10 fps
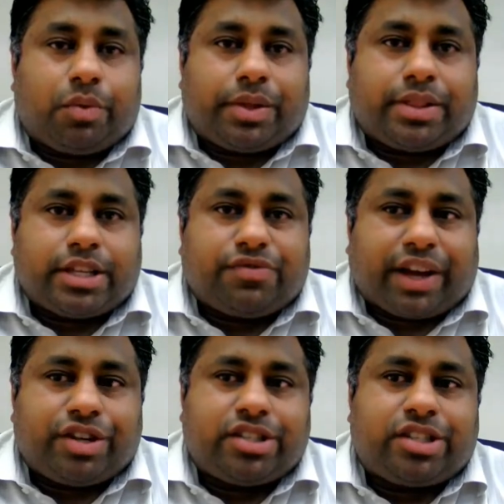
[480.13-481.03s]
these
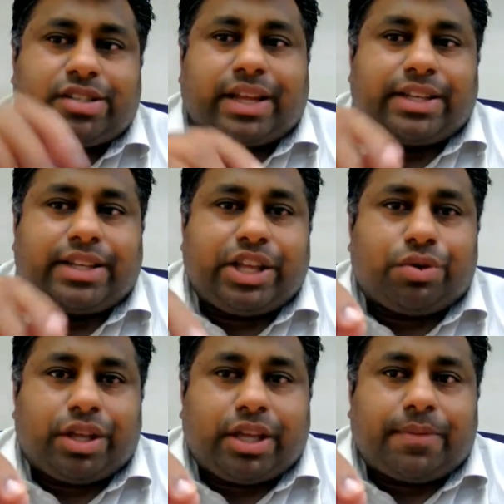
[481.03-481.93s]
factories, just like
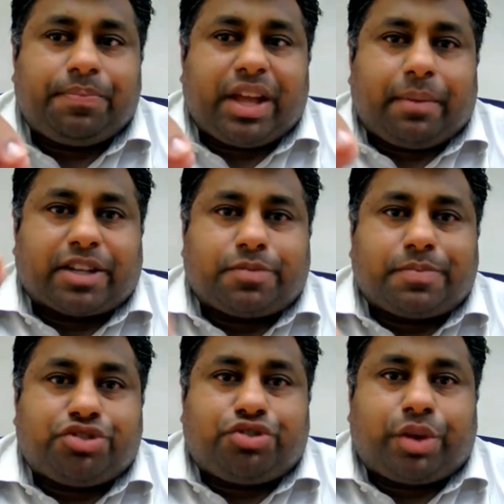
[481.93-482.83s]
DOE must
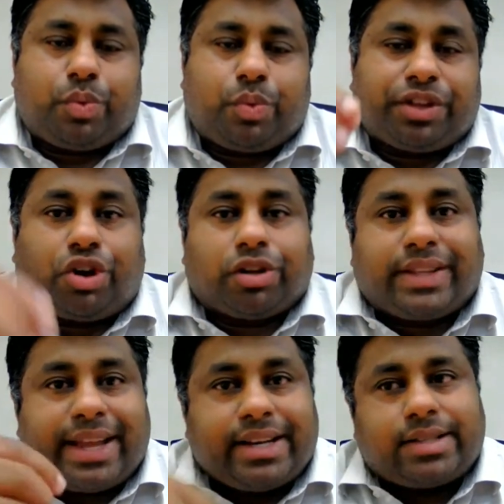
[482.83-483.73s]
be strict with the
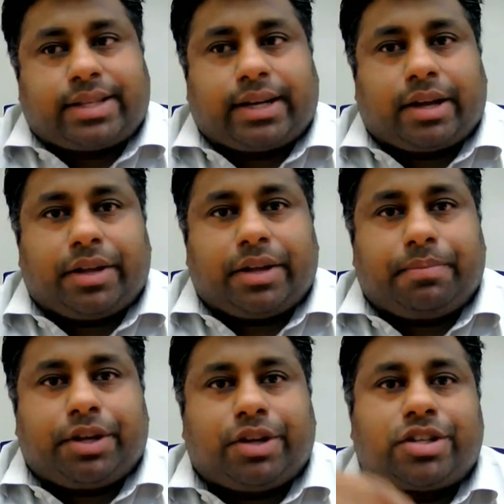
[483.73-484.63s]
containers that come in.
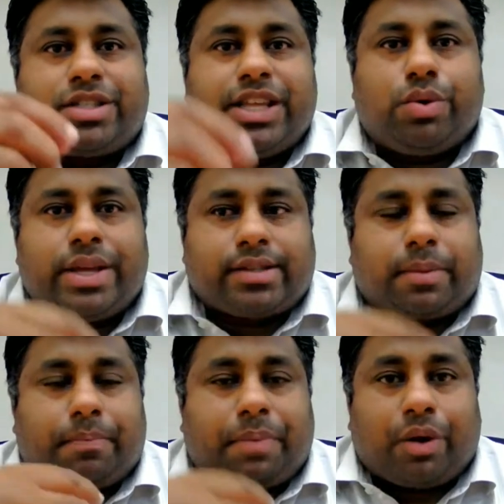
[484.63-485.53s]
Because DOE has
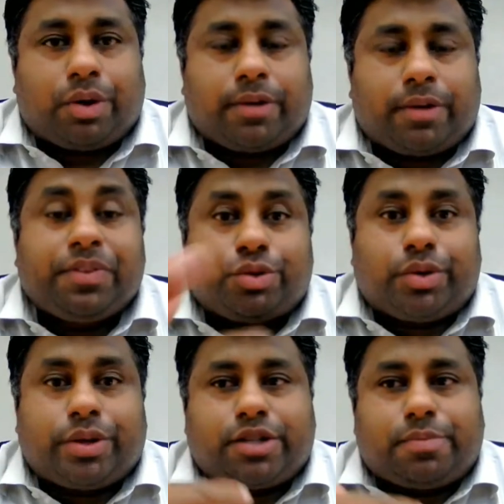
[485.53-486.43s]
the power to
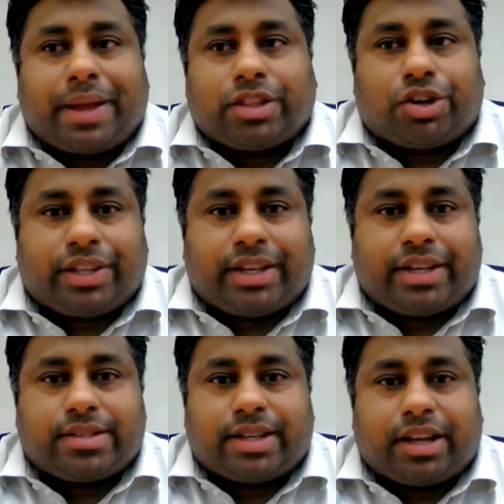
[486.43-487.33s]
inspect the
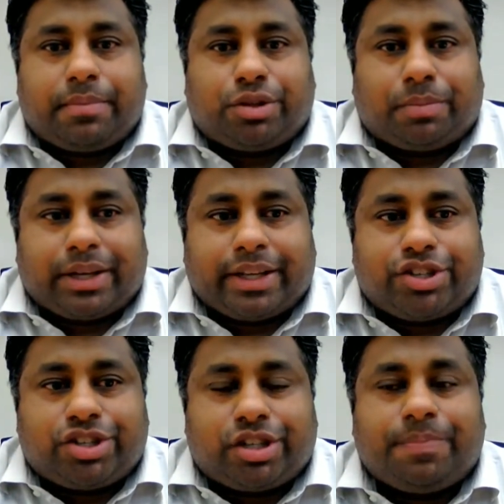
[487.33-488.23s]
containers that come into
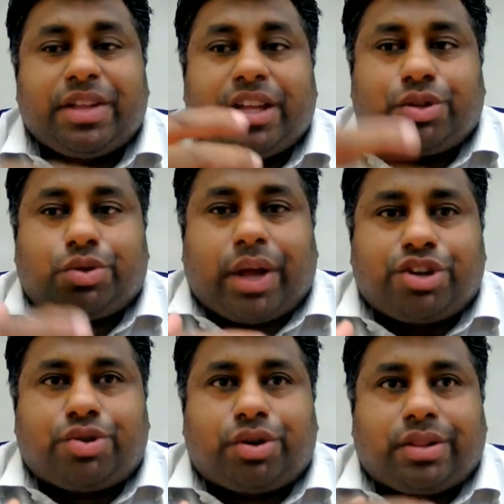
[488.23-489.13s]
Malaysia to
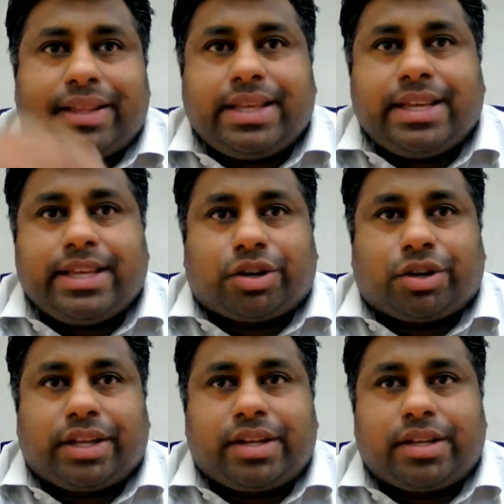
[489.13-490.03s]
ensure that these
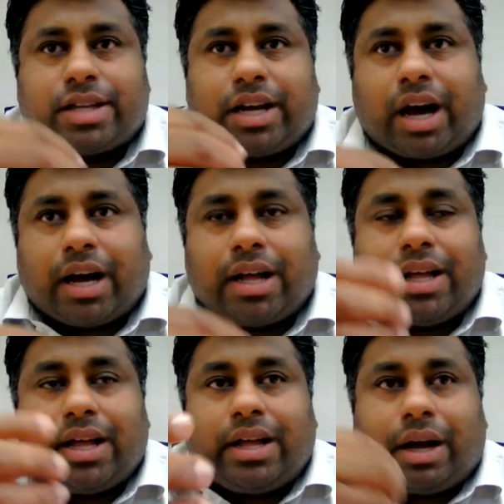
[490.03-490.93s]
containers are
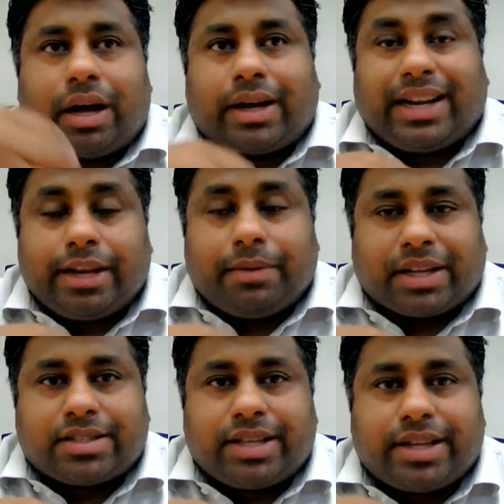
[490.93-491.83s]
clean
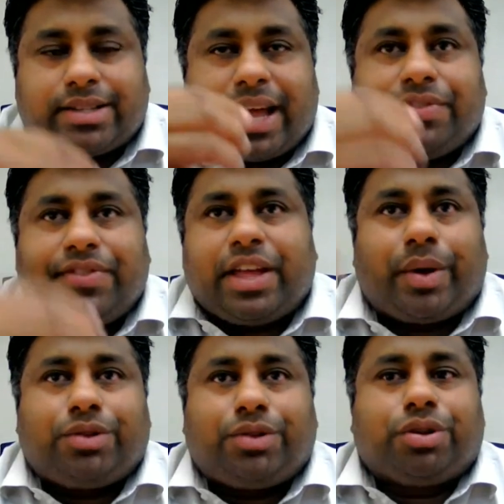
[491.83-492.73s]
plastics and they are
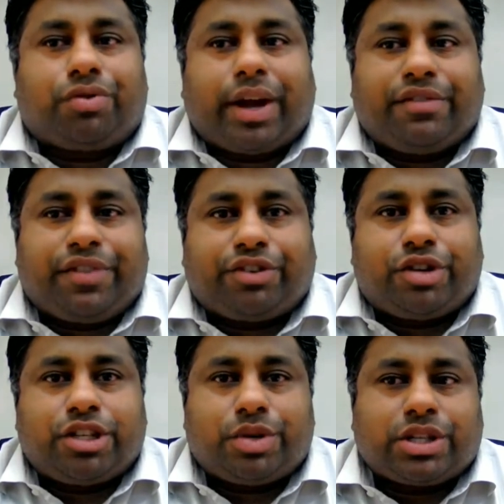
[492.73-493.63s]
going to the right
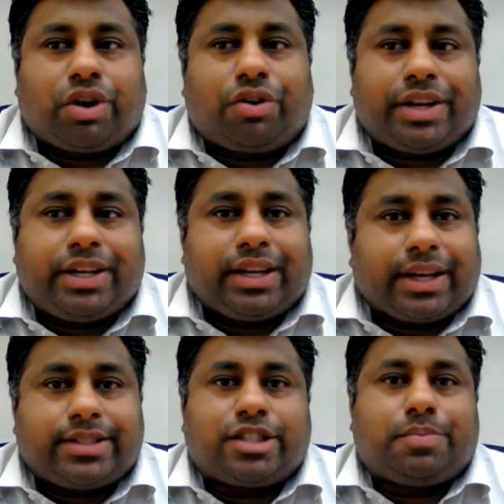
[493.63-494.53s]
factories, which are already
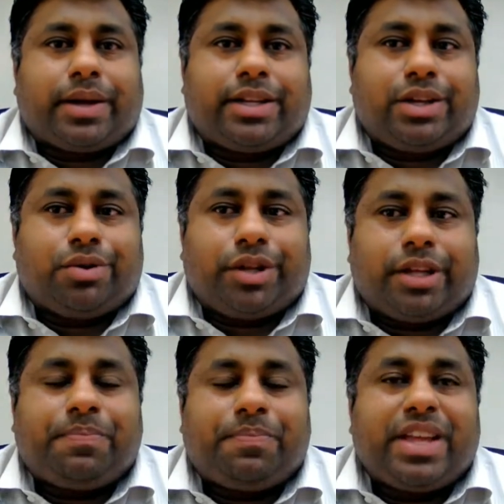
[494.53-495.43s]
licensed by DOE.
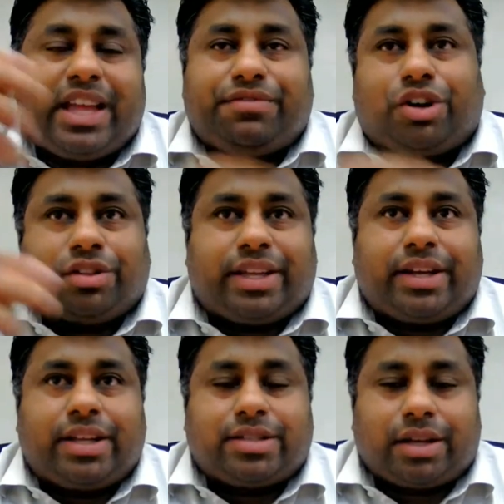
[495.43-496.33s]
Do we know that,
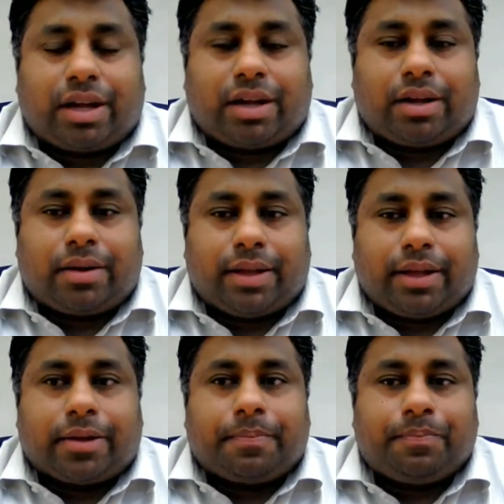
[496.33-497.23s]
Rajiv?
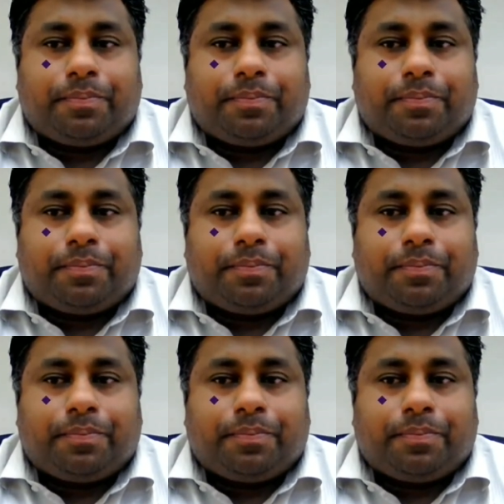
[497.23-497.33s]
Yeah. Do we